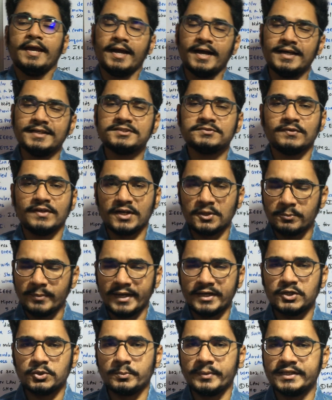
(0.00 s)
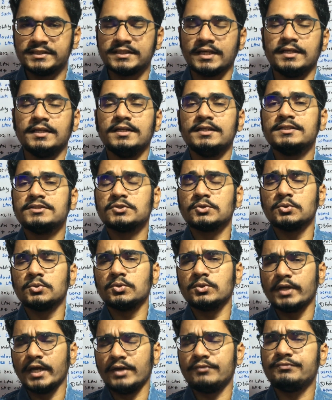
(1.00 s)
Hey guys, welcome back to my channel.
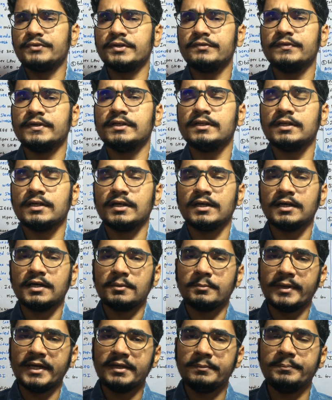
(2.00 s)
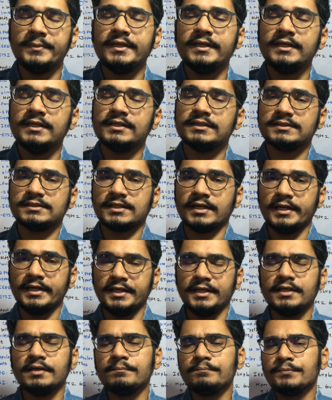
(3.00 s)
So everyone might be
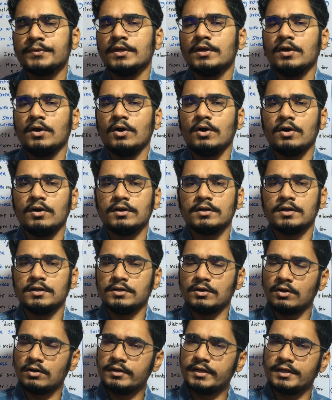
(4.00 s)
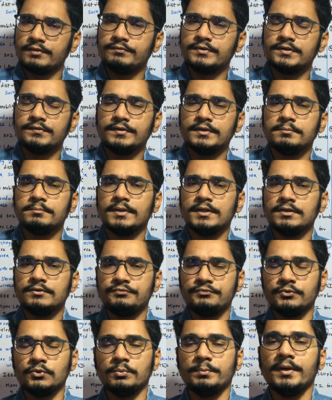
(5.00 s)
studying, or not everyone, but
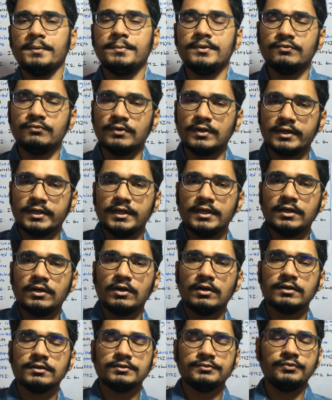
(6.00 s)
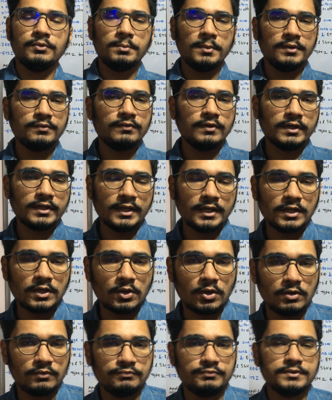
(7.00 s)
few may be working, or few may be working in an
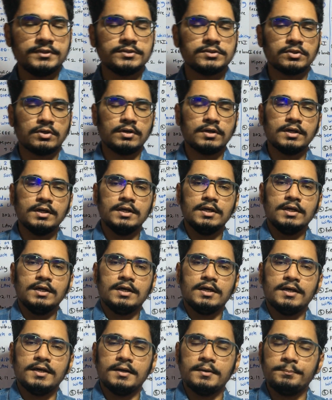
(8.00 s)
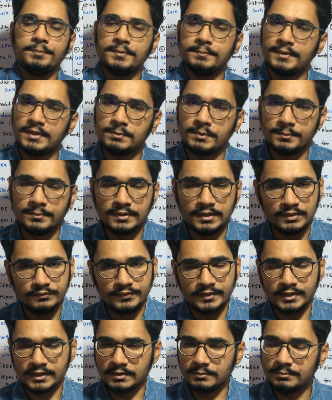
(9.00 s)
office, or people may be
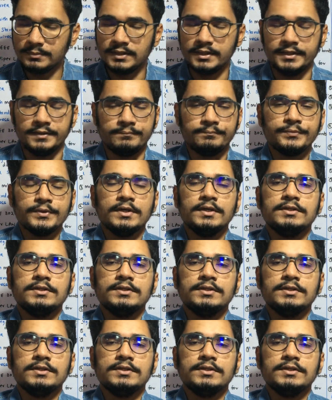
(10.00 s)
living in a building.